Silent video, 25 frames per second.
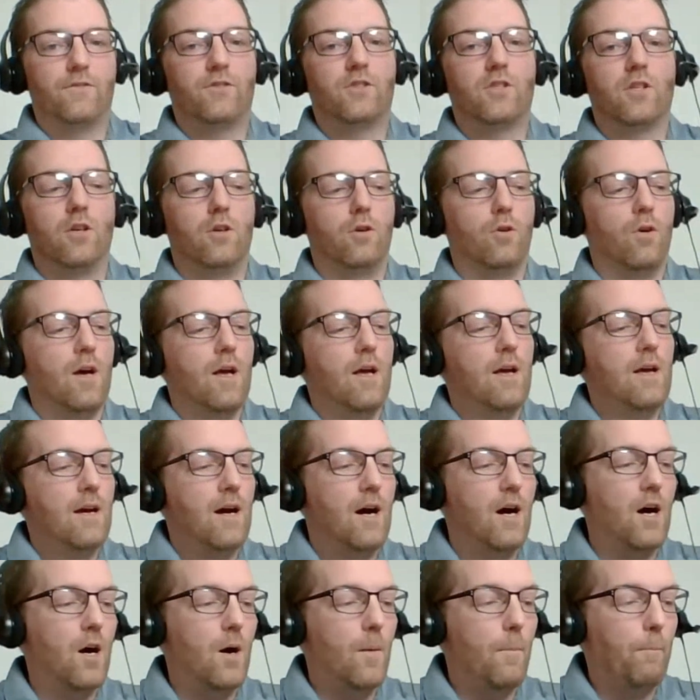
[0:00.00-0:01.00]
So
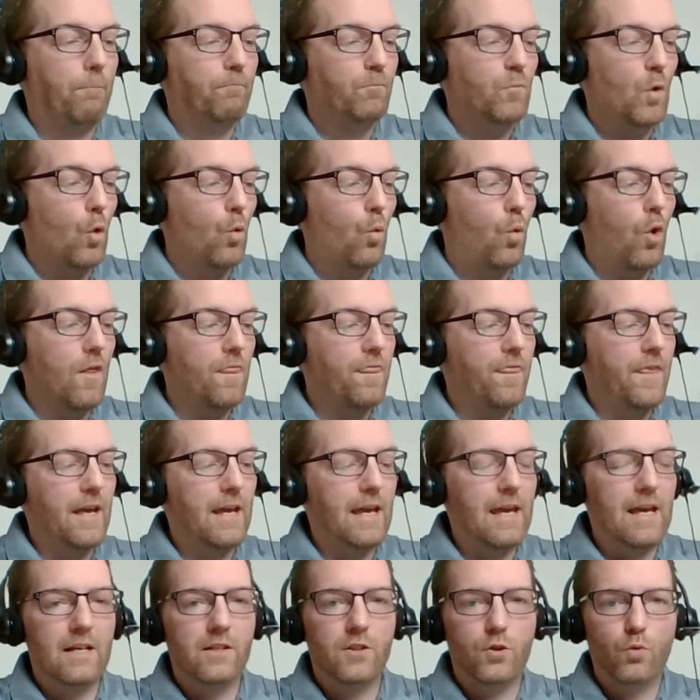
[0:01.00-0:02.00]
um, one thing
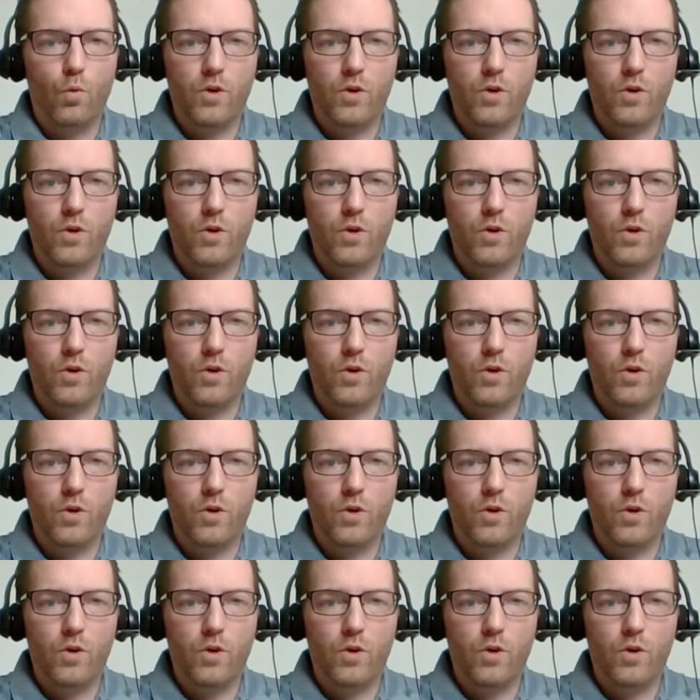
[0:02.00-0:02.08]
is,